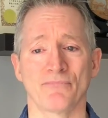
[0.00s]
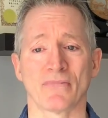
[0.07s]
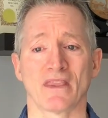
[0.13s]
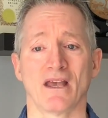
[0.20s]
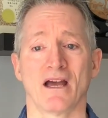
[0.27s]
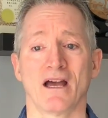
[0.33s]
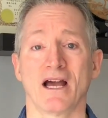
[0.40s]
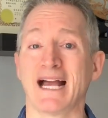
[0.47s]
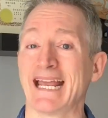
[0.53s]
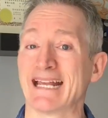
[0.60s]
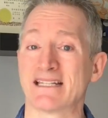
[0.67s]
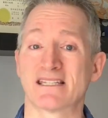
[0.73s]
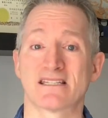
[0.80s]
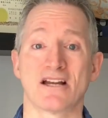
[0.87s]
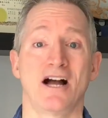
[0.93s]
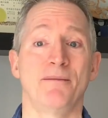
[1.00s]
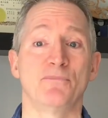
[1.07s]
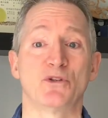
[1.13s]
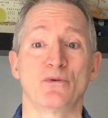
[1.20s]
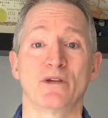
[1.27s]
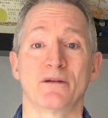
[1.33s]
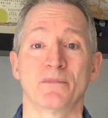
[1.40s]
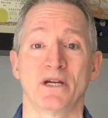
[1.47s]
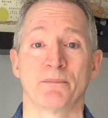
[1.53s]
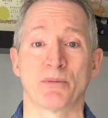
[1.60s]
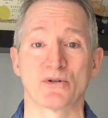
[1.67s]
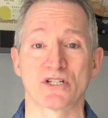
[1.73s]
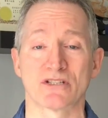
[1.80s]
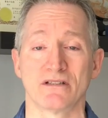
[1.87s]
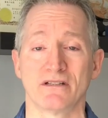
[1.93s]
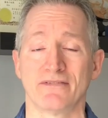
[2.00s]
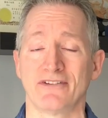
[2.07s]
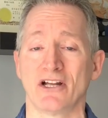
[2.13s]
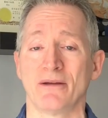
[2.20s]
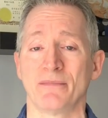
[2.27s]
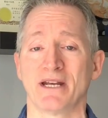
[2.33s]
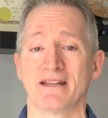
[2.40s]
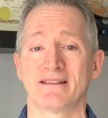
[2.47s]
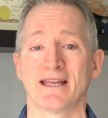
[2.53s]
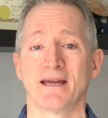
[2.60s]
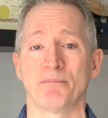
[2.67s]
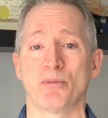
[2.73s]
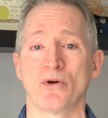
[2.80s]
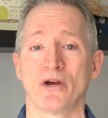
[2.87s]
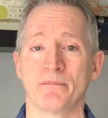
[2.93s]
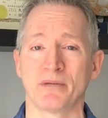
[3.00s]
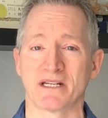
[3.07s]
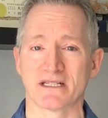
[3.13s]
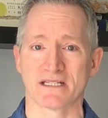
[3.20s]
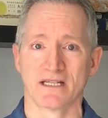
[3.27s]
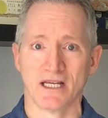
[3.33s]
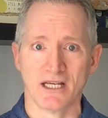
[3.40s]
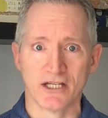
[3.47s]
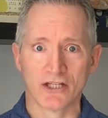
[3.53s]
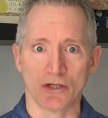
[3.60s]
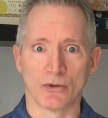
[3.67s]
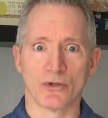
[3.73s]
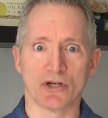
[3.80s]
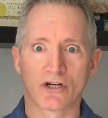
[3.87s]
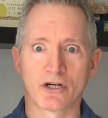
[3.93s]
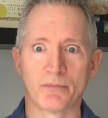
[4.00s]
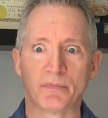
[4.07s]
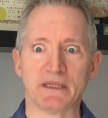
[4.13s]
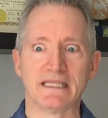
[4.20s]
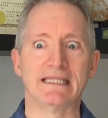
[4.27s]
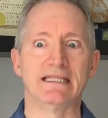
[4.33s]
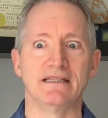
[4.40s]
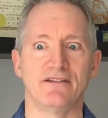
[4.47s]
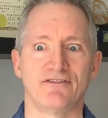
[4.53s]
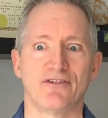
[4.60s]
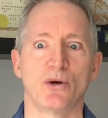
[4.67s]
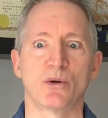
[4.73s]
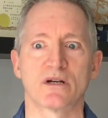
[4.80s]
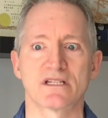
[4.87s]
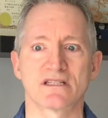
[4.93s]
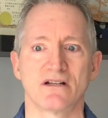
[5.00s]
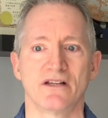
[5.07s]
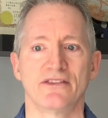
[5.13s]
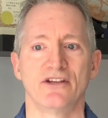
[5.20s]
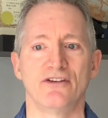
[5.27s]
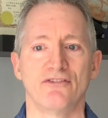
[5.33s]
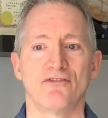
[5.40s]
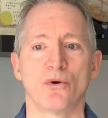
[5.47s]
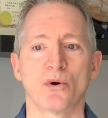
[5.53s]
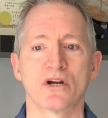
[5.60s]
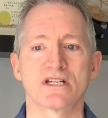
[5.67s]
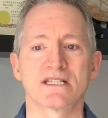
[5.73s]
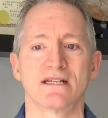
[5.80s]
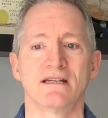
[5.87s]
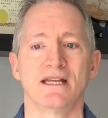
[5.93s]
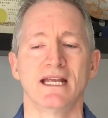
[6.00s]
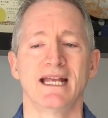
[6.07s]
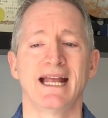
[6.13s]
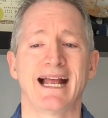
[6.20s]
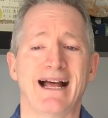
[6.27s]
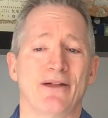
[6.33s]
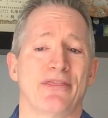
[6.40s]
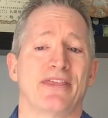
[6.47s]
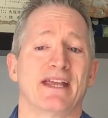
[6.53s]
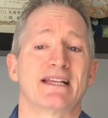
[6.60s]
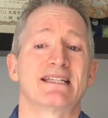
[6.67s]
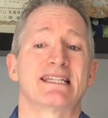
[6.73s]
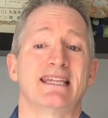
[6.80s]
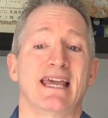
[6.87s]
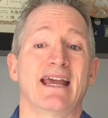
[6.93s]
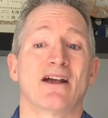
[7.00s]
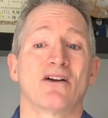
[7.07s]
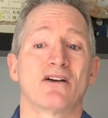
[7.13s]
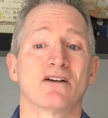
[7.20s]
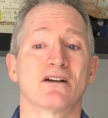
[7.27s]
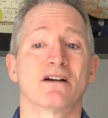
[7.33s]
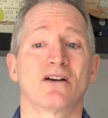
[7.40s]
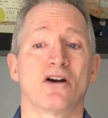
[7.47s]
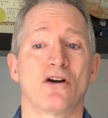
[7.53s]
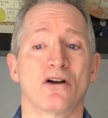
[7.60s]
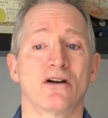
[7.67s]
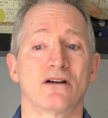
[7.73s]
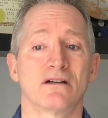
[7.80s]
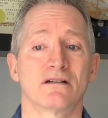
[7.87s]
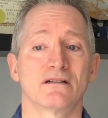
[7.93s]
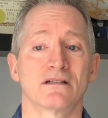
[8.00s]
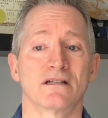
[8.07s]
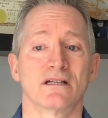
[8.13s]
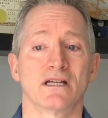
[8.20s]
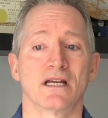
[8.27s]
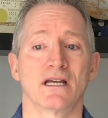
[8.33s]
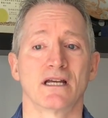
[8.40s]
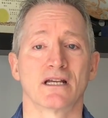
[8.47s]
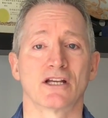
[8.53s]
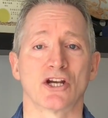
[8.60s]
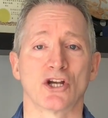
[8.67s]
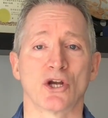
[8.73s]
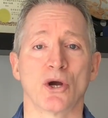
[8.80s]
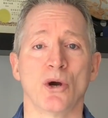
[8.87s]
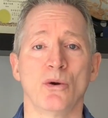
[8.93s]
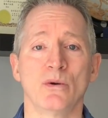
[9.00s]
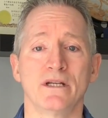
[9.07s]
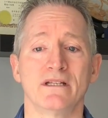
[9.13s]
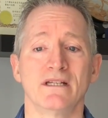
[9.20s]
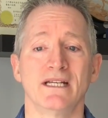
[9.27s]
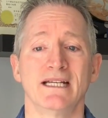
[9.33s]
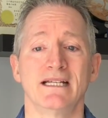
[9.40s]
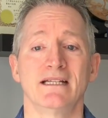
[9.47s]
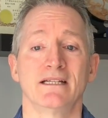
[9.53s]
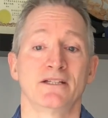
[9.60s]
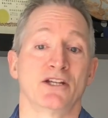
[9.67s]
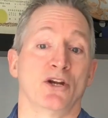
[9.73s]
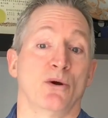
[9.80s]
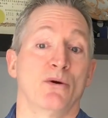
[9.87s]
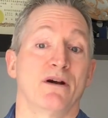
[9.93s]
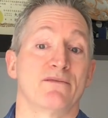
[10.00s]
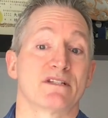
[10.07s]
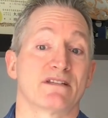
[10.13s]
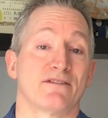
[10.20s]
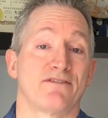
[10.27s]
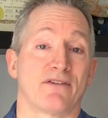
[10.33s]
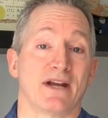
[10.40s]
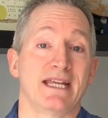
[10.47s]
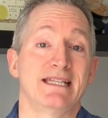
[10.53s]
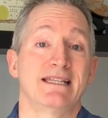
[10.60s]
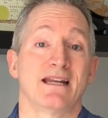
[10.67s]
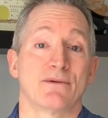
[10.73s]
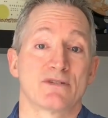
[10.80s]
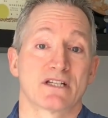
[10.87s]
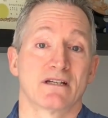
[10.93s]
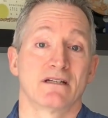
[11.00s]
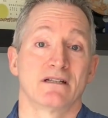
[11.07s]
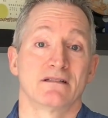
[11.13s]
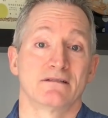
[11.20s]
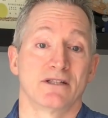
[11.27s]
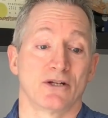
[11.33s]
I had stopped doing my personal development at that point because, you're completely focused on the divorce and how things there are going to go. And, I was afraid that I was going to,